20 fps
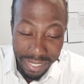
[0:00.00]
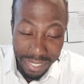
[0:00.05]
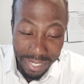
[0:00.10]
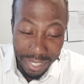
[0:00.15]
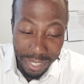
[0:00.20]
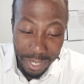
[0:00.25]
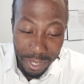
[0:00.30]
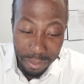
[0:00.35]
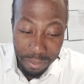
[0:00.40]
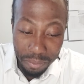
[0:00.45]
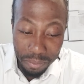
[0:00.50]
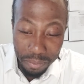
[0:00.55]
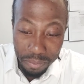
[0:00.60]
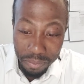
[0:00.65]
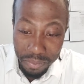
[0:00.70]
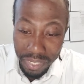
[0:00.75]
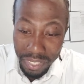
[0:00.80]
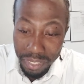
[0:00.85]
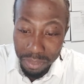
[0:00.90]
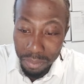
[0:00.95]
Um,
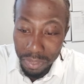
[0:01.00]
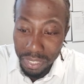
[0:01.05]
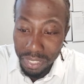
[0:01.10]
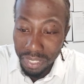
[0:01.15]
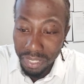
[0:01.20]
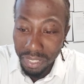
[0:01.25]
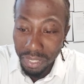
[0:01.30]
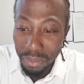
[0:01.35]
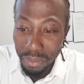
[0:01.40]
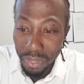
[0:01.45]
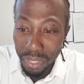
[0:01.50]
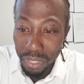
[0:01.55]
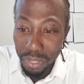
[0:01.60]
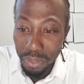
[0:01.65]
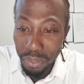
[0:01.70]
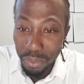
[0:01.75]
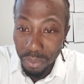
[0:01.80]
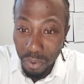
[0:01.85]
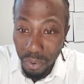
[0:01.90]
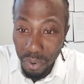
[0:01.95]
especially when
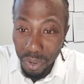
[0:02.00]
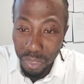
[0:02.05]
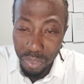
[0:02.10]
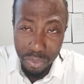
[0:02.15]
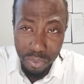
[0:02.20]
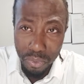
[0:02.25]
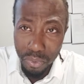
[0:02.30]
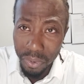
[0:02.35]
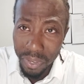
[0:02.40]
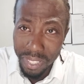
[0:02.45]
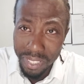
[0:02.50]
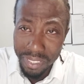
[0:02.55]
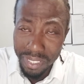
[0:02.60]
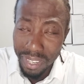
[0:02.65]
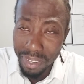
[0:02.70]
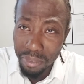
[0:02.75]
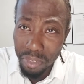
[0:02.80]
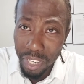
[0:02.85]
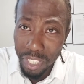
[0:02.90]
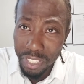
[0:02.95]
you're going through it.
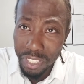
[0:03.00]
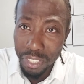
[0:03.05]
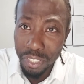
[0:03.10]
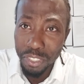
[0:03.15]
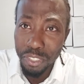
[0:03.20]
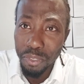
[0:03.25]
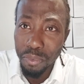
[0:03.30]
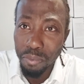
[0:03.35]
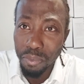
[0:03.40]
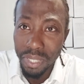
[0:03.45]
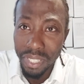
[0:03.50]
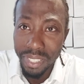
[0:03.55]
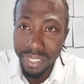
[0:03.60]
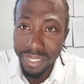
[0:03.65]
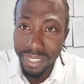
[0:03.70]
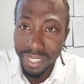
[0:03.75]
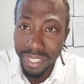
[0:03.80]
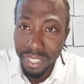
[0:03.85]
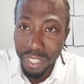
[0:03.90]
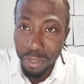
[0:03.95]
I'm not here to
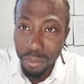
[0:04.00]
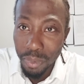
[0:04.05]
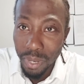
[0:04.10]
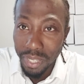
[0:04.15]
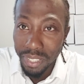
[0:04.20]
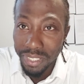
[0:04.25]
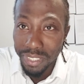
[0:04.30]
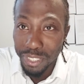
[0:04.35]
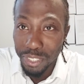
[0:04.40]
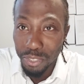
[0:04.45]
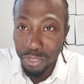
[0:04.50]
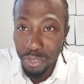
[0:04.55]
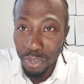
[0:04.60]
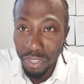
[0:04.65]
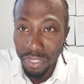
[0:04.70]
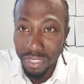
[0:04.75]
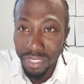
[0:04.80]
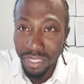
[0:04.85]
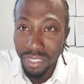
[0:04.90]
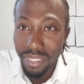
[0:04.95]
belittle anybody's
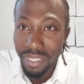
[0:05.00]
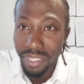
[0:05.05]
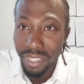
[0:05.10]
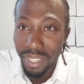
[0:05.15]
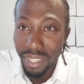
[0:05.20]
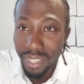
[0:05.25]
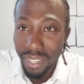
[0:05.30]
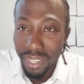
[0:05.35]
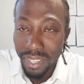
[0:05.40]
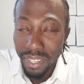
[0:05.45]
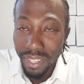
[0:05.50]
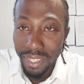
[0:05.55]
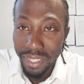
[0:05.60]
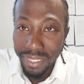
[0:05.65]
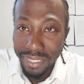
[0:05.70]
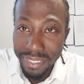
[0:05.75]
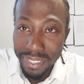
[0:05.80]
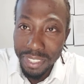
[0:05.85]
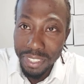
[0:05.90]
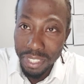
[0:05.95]
struggles.
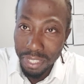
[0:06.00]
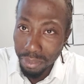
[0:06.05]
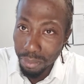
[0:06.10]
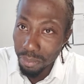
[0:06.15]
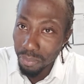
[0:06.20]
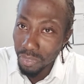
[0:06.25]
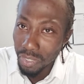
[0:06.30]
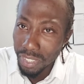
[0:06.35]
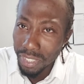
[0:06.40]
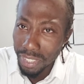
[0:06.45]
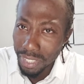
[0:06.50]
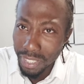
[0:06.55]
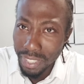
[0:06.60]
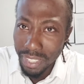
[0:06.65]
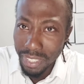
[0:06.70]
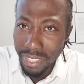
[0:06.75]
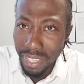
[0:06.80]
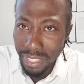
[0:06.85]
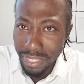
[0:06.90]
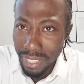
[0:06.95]
It is it, it
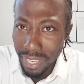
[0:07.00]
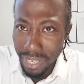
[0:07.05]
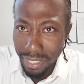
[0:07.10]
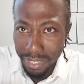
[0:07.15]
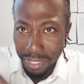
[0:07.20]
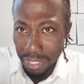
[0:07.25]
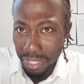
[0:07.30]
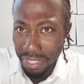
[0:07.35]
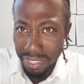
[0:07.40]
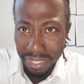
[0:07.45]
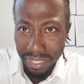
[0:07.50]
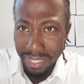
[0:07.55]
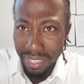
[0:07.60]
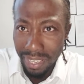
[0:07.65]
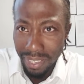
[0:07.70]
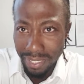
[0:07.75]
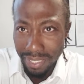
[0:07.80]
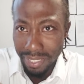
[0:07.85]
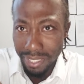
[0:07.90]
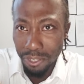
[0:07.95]
is a test. It's a
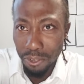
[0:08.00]
test.